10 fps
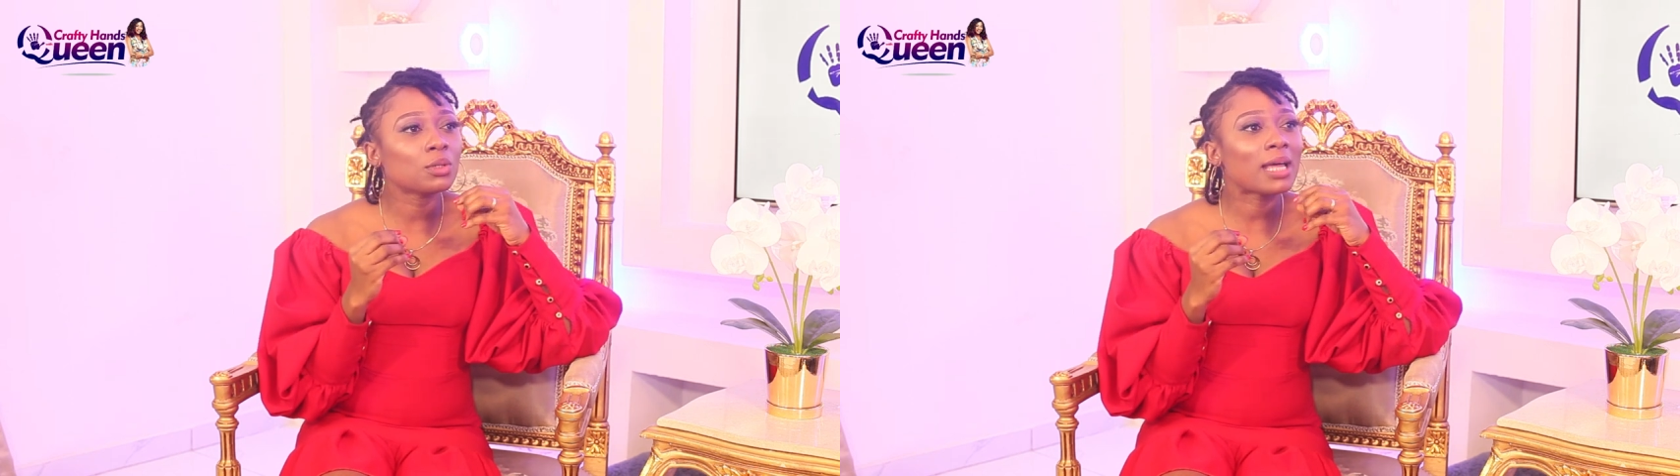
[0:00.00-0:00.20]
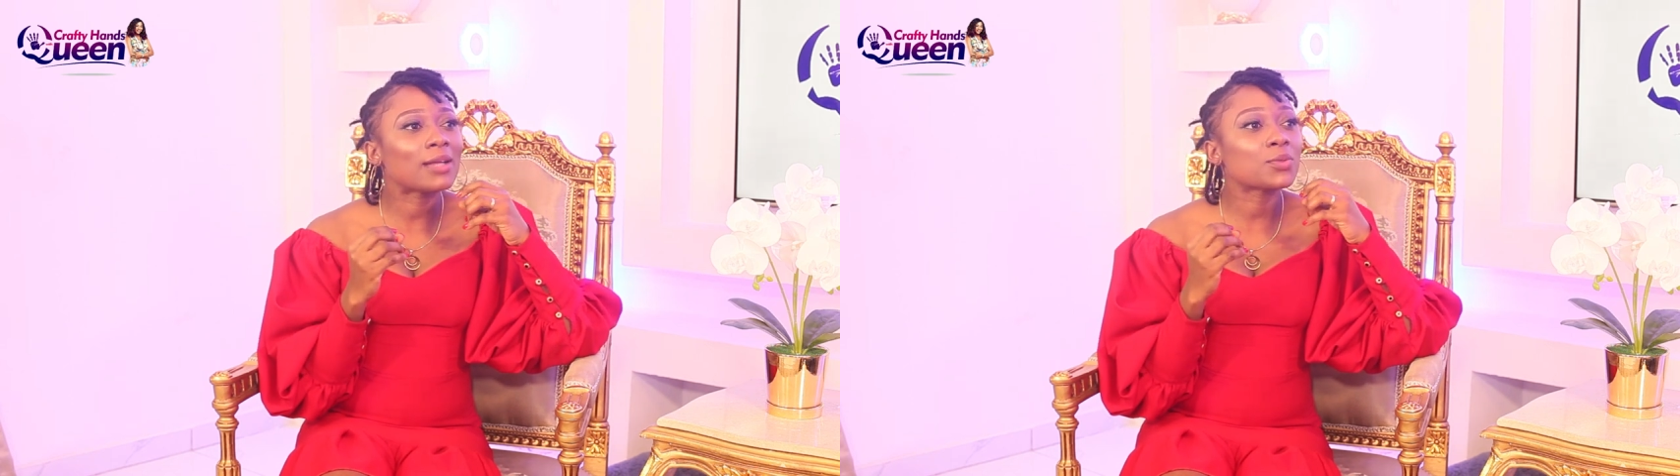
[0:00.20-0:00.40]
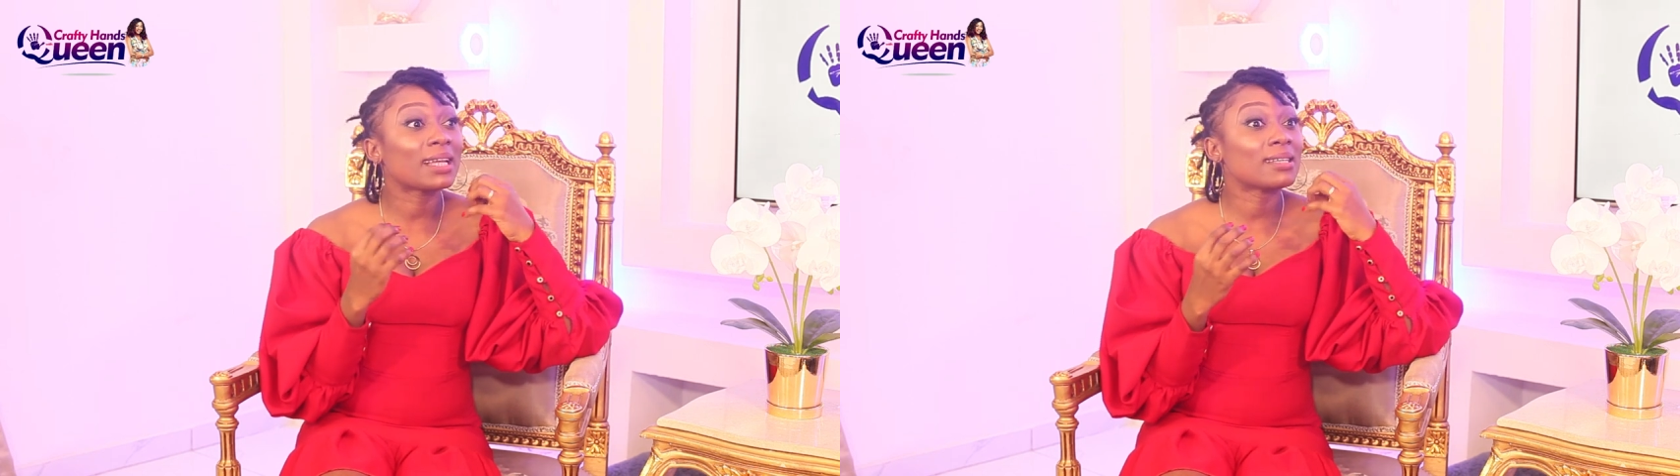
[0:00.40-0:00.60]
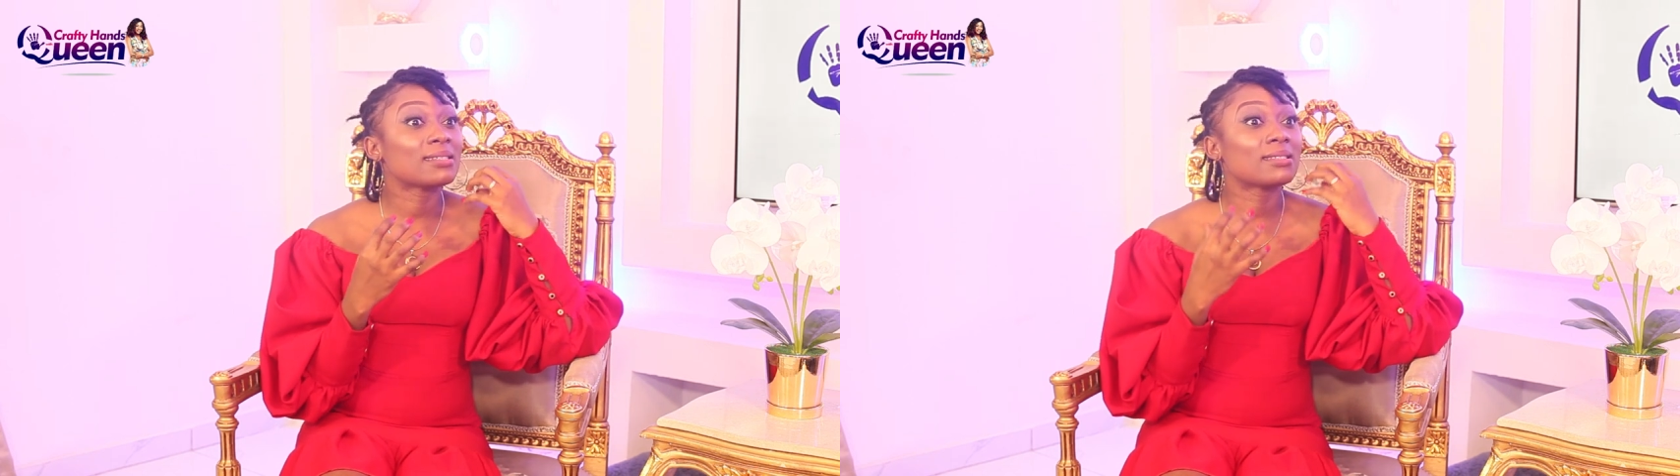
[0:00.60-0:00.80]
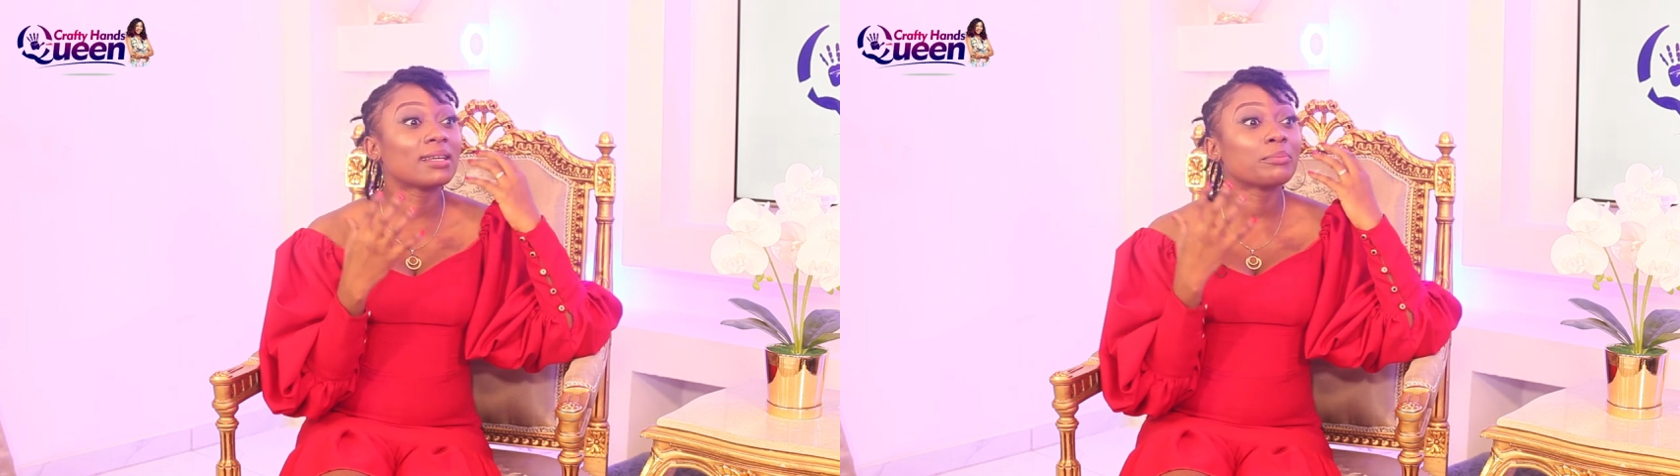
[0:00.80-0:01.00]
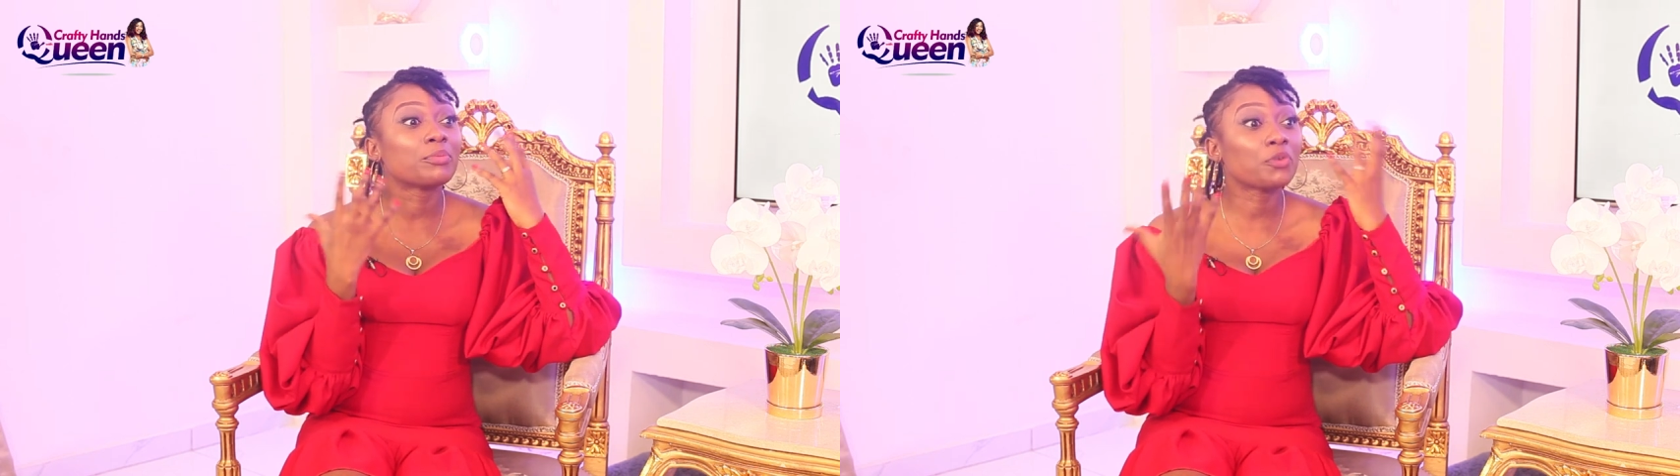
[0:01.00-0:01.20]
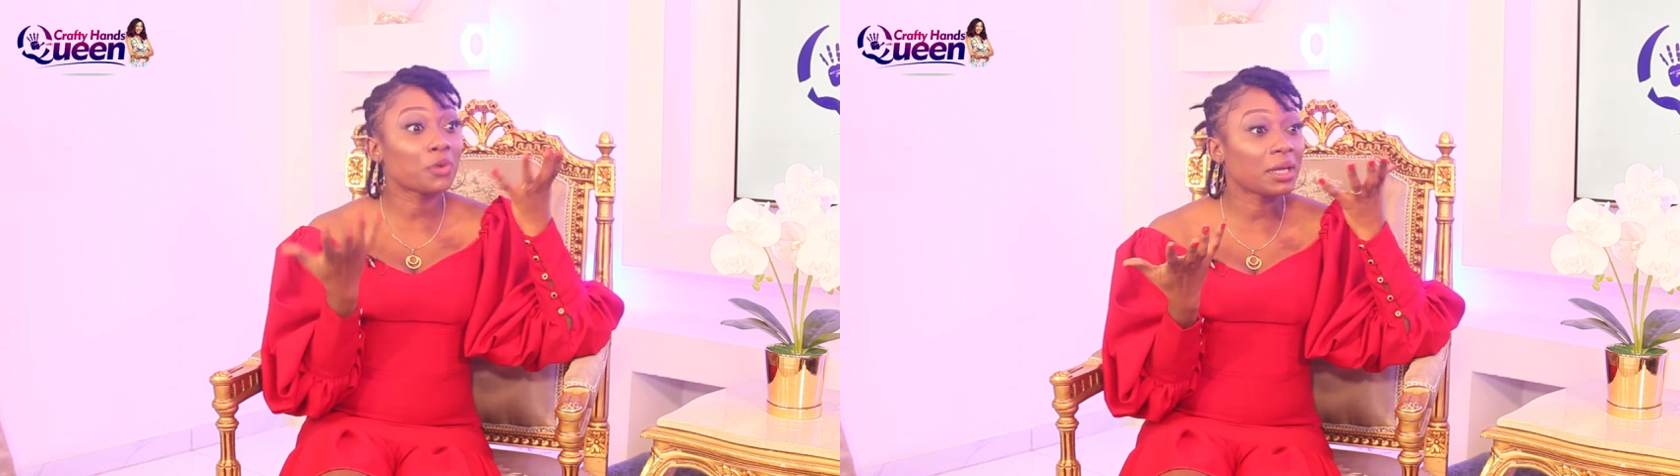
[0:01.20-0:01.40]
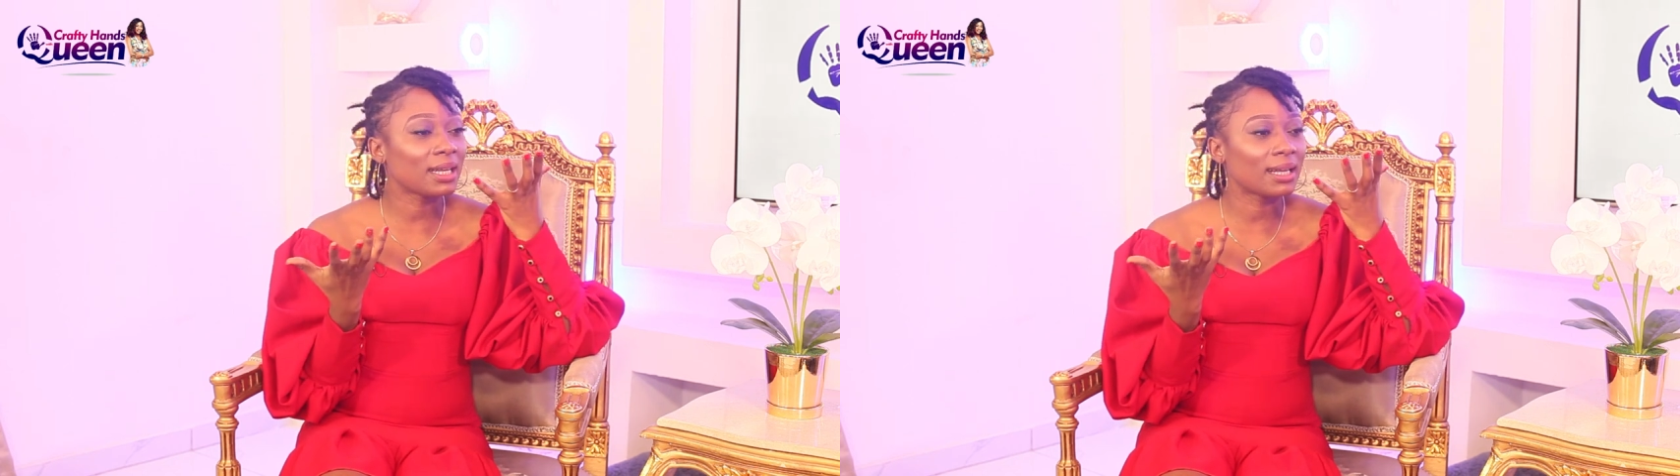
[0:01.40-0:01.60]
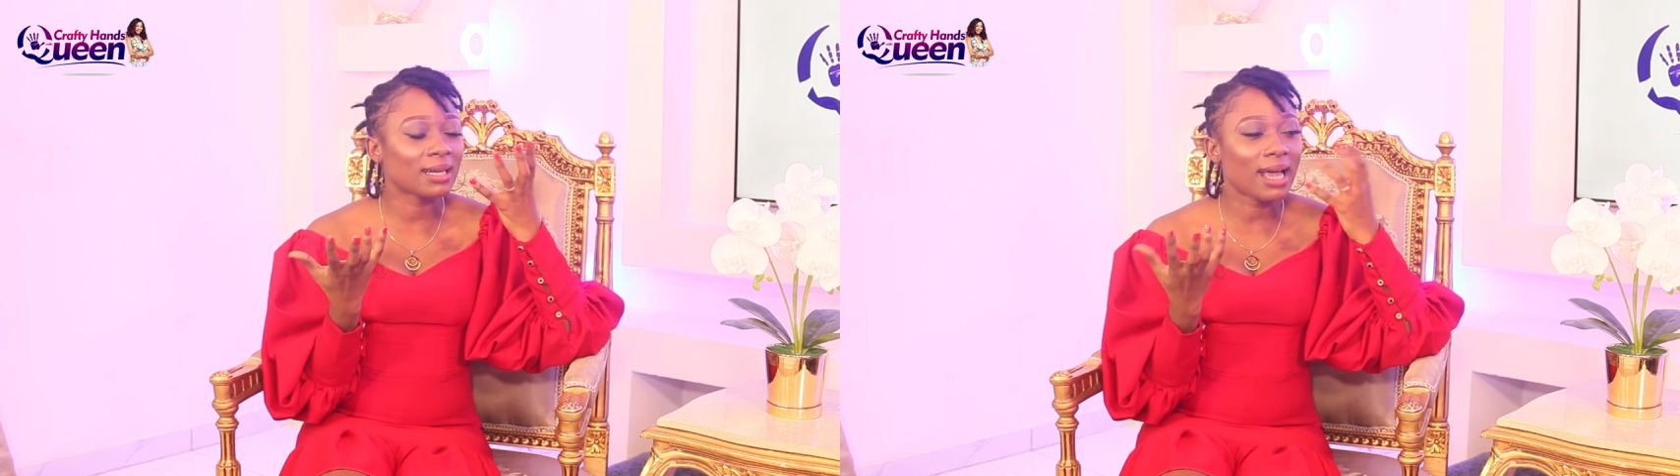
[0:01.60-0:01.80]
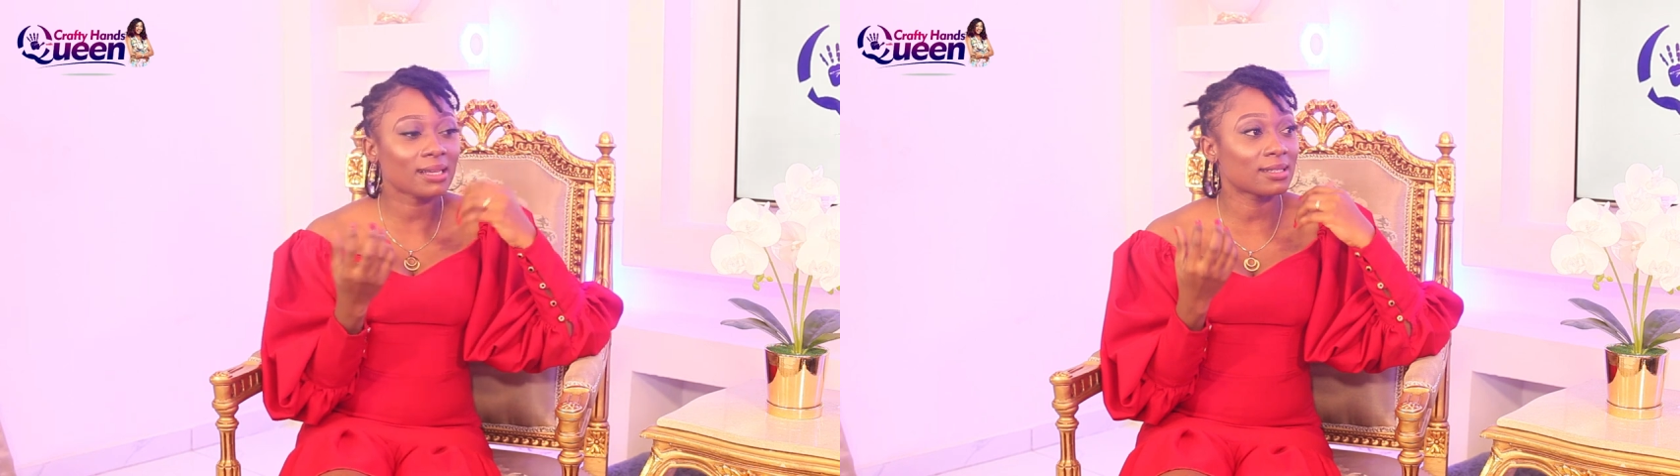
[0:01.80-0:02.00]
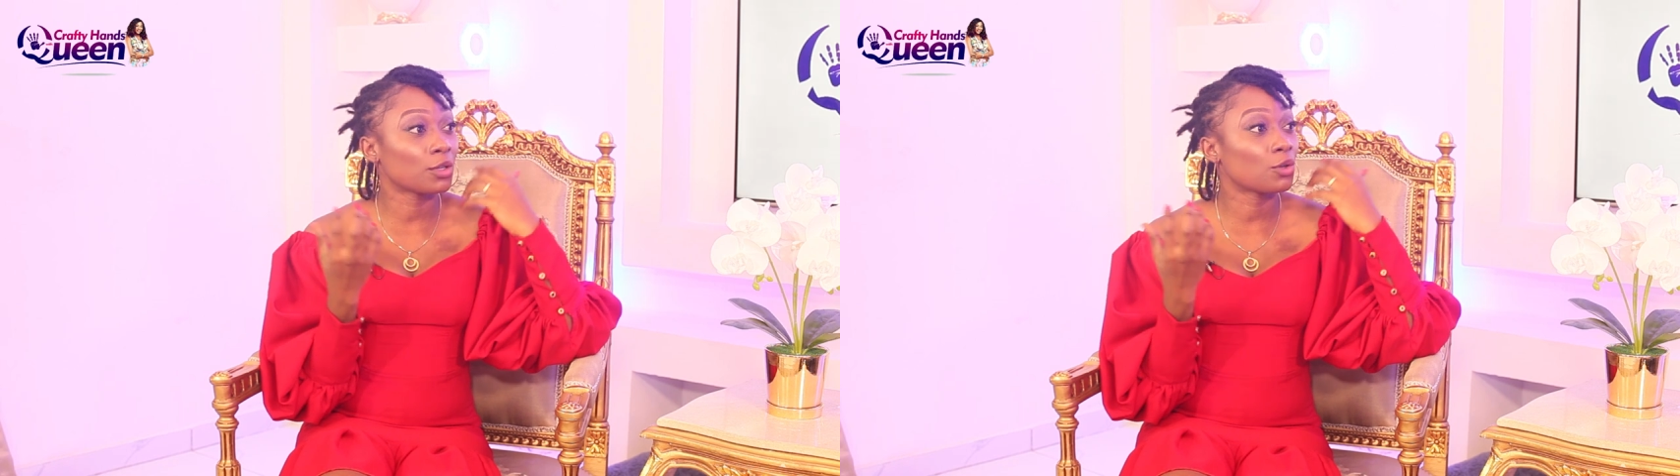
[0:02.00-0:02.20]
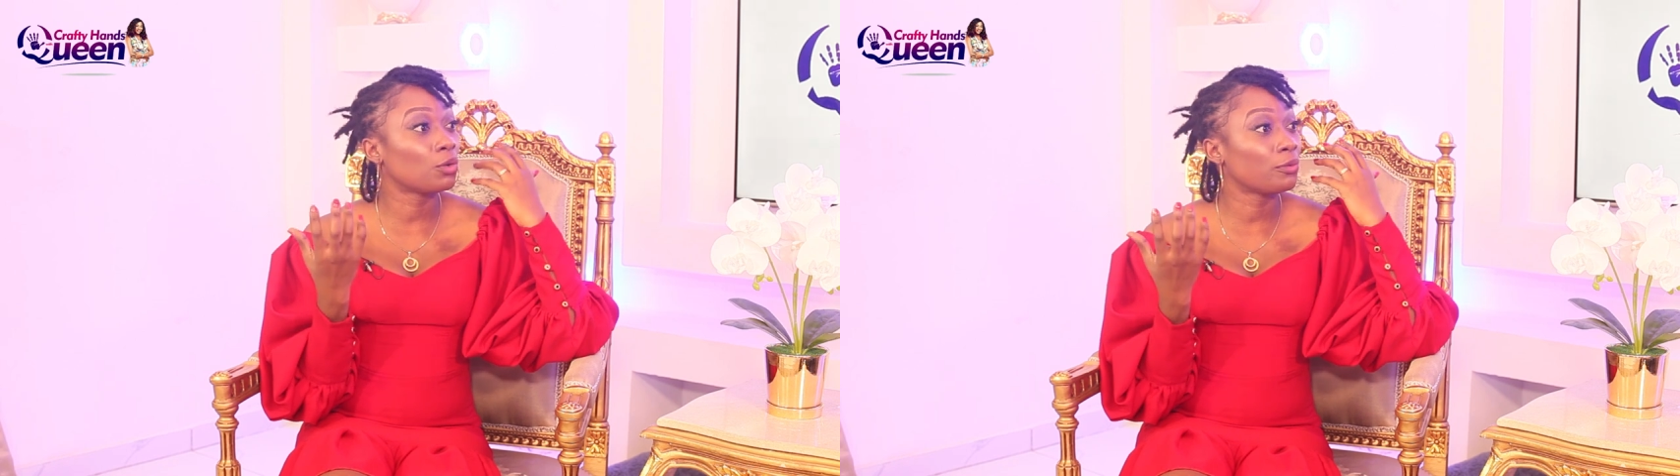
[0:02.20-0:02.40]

that's when I started praying and asking God